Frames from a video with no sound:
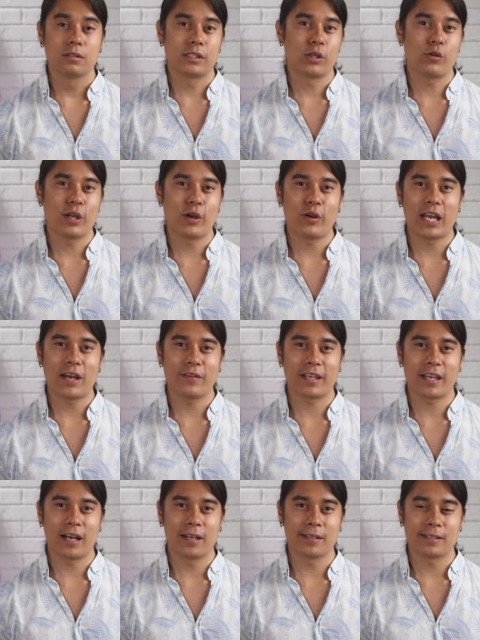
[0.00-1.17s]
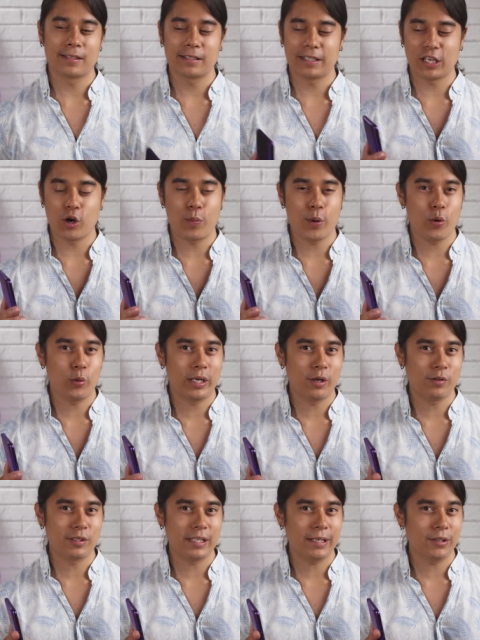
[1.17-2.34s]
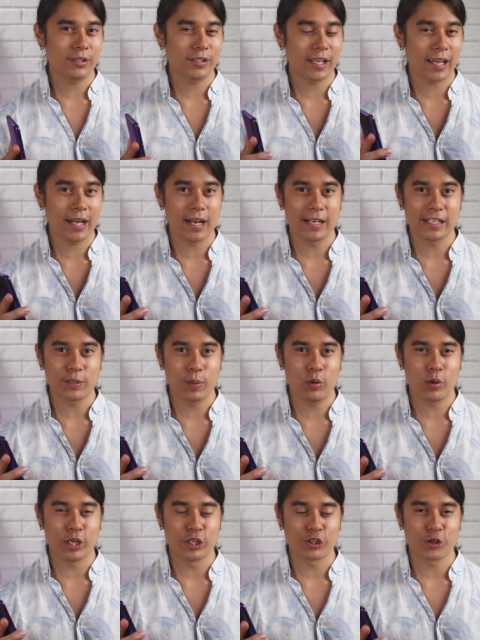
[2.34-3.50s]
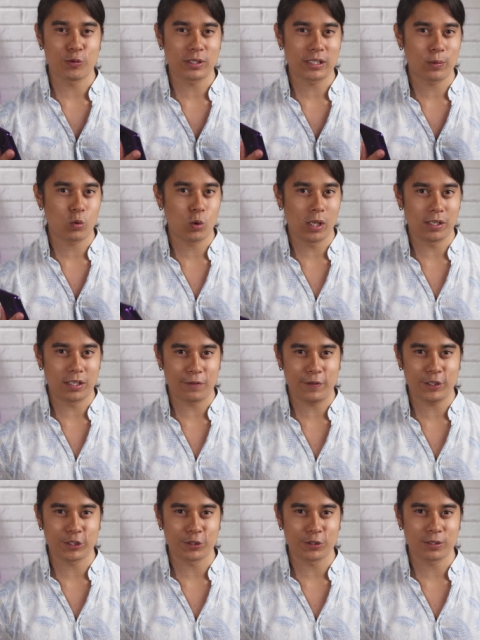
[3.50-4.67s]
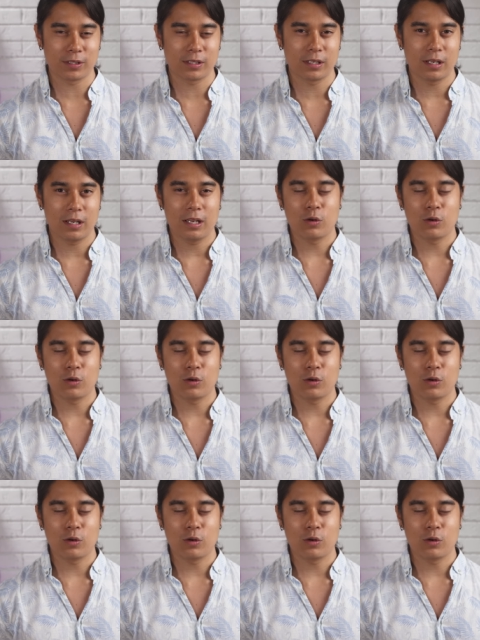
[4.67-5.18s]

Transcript: So there you have it guys, the Oppo Reno Z looks like a nice mid-ranger with some quality features.